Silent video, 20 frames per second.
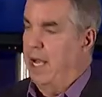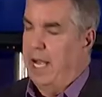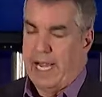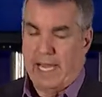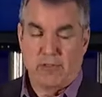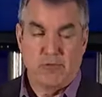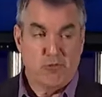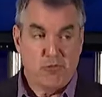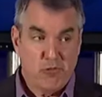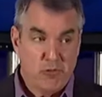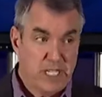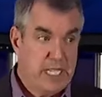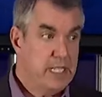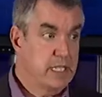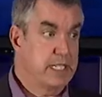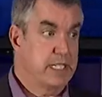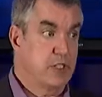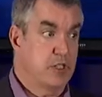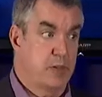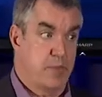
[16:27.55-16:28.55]
a
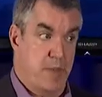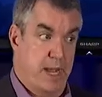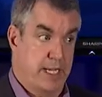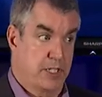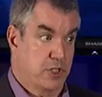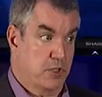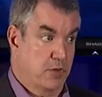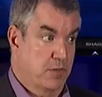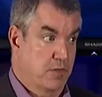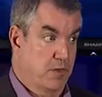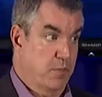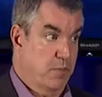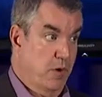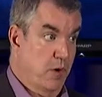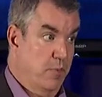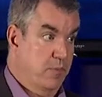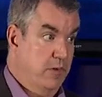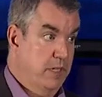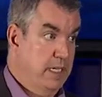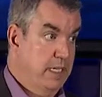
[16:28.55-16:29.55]
really good measure of
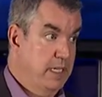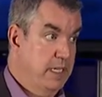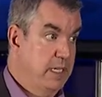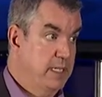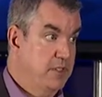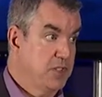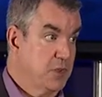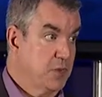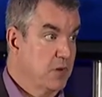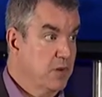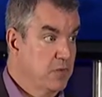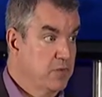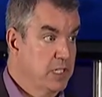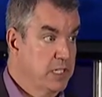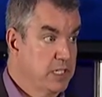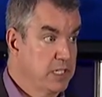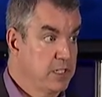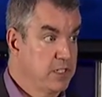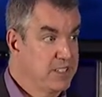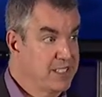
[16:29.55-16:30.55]
appropriateness, or a
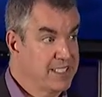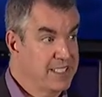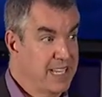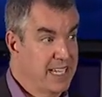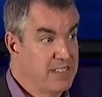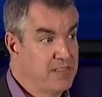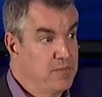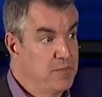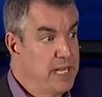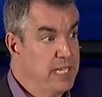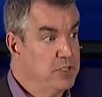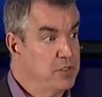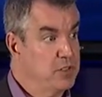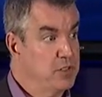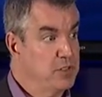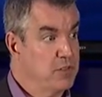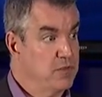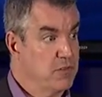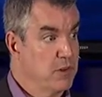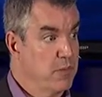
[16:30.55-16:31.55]
really good set of
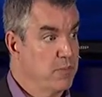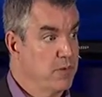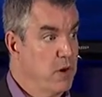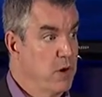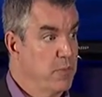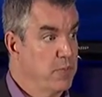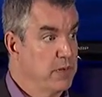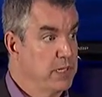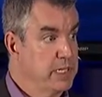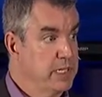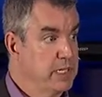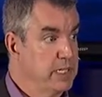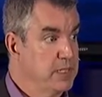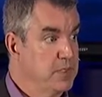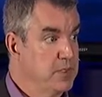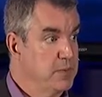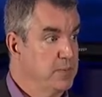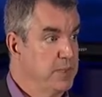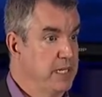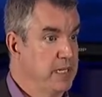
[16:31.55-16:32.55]
measures for
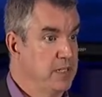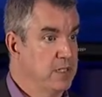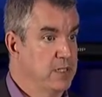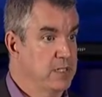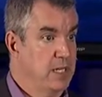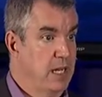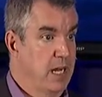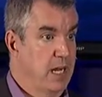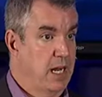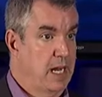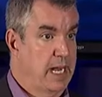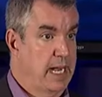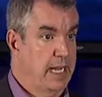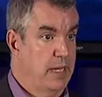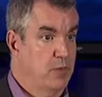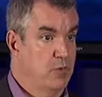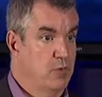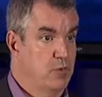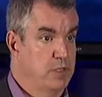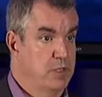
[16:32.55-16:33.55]
appropriateness, because
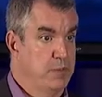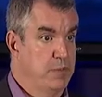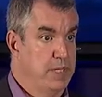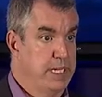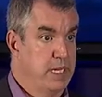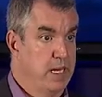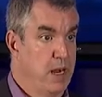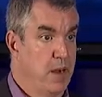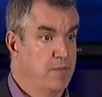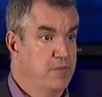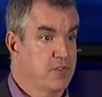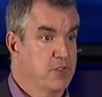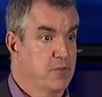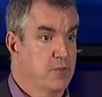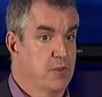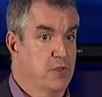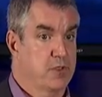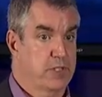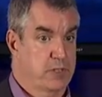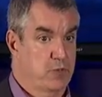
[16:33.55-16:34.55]
I would be
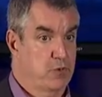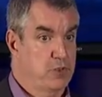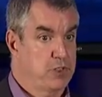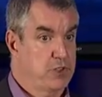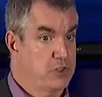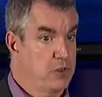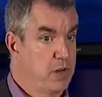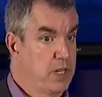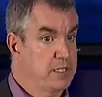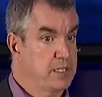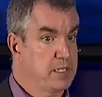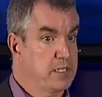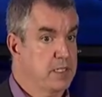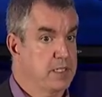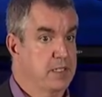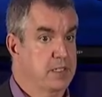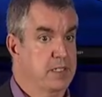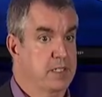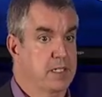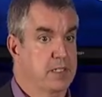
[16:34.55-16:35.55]
comfortable and would trust
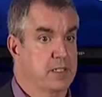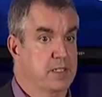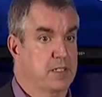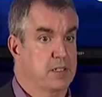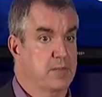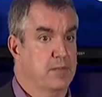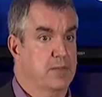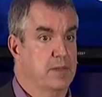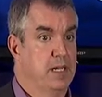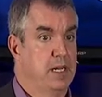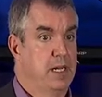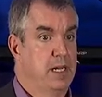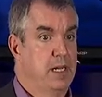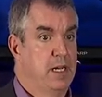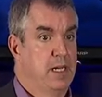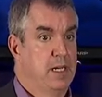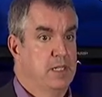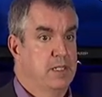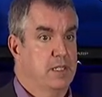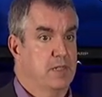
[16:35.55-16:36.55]
the system
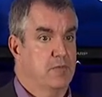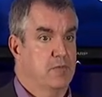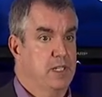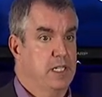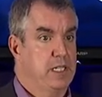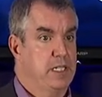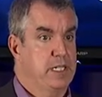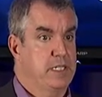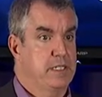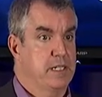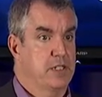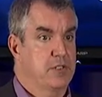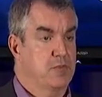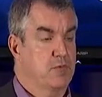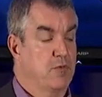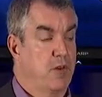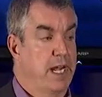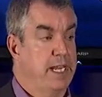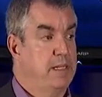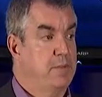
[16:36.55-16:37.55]
that really does
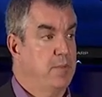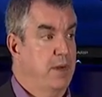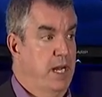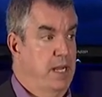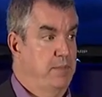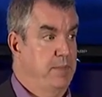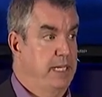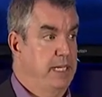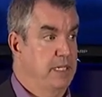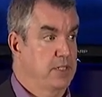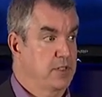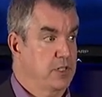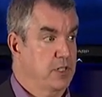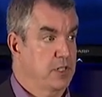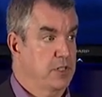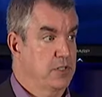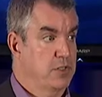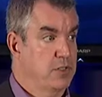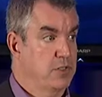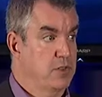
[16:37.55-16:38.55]
right by me as a
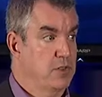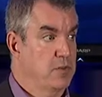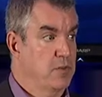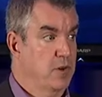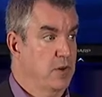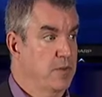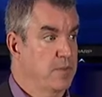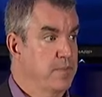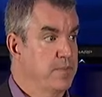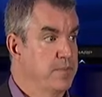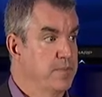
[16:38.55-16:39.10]
consumer,